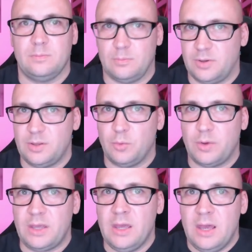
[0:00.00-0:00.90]
By the
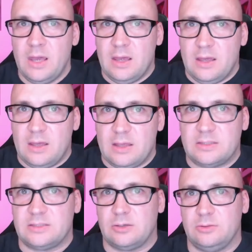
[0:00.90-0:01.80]
way,
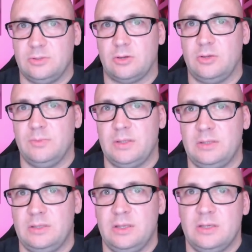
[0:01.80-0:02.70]
it's all
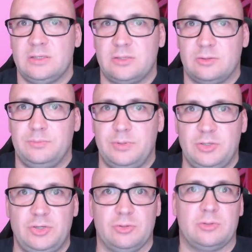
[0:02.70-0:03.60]
documented, so be
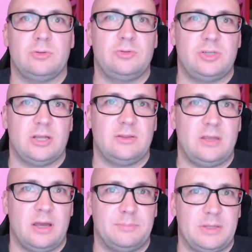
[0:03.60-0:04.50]
sure to check
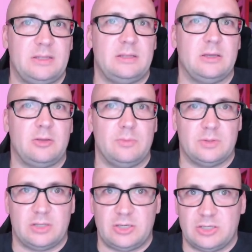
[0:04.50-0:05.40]
the updated
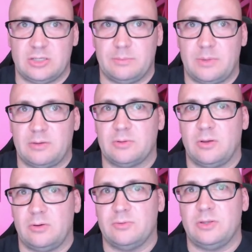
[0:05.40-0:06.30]
documentation about
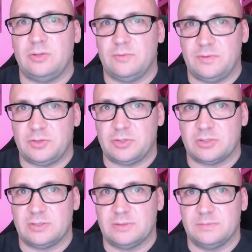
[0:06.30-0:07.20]
all the new
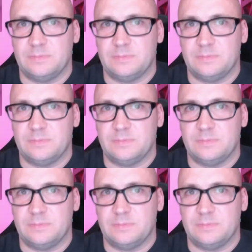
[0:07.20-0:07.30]
features.